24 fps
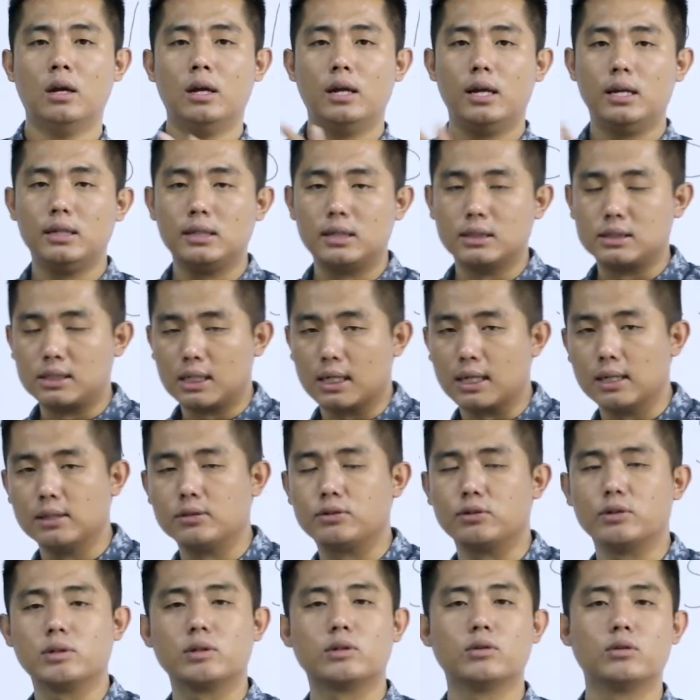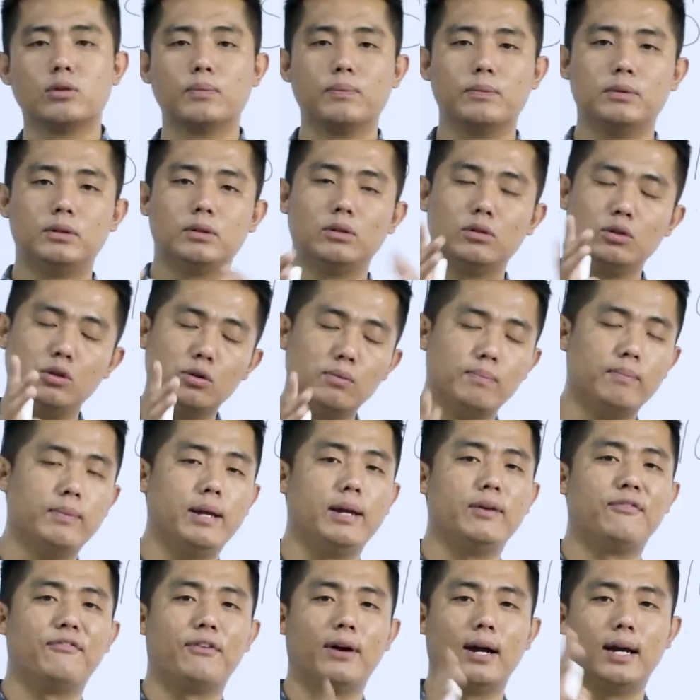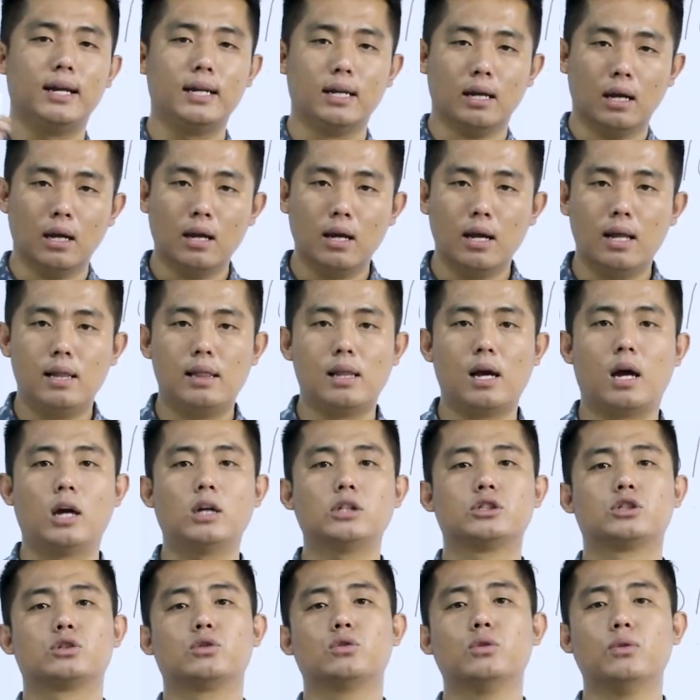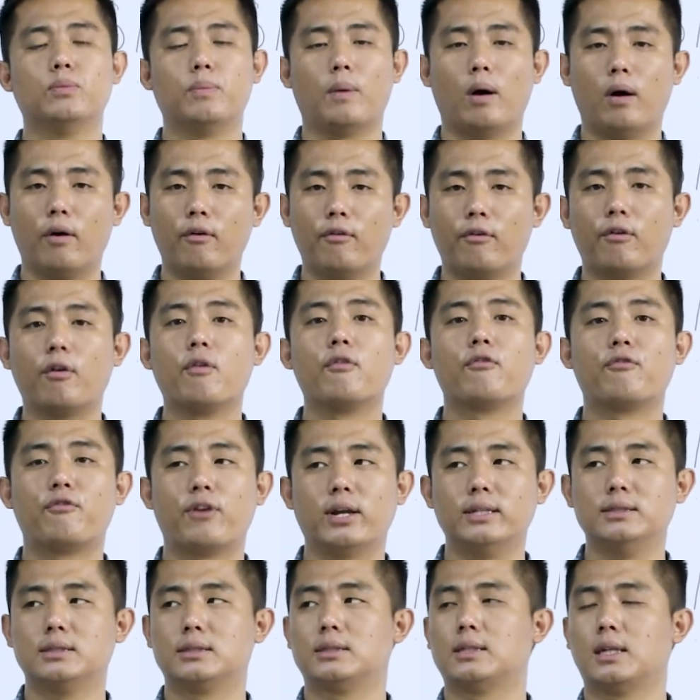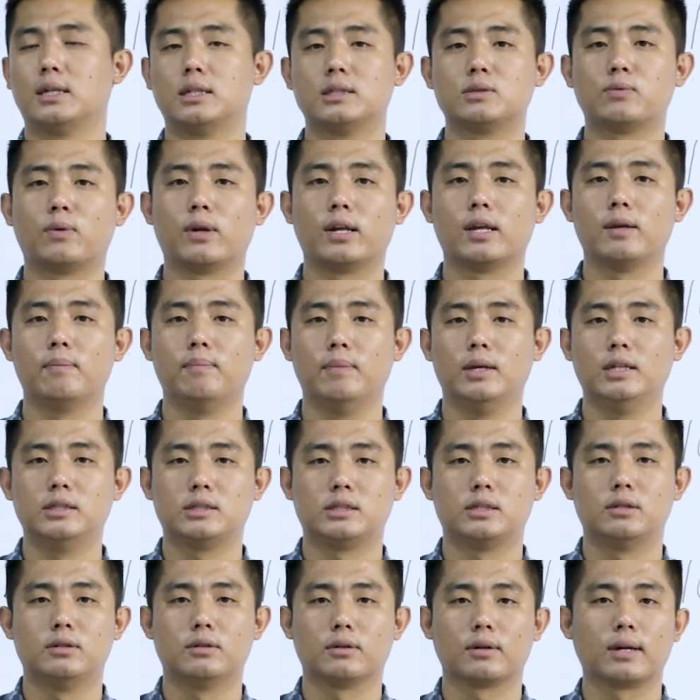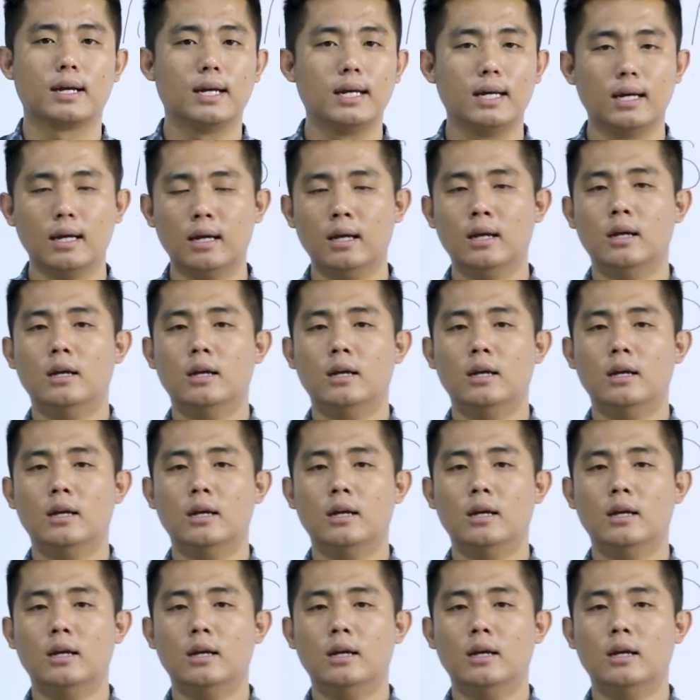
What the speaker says: in the secondary group, you may find a large group of friends. That is what it means here, okay?